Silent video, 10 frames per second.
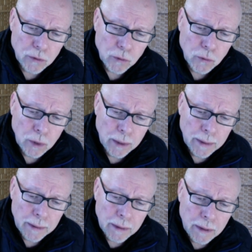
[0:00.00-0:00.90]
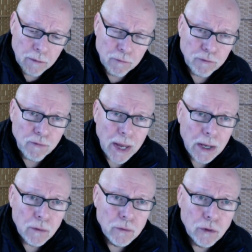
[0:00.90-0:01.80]
who
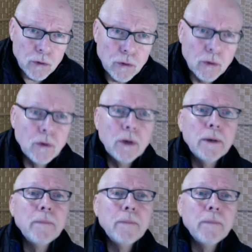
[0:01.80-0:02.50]
found her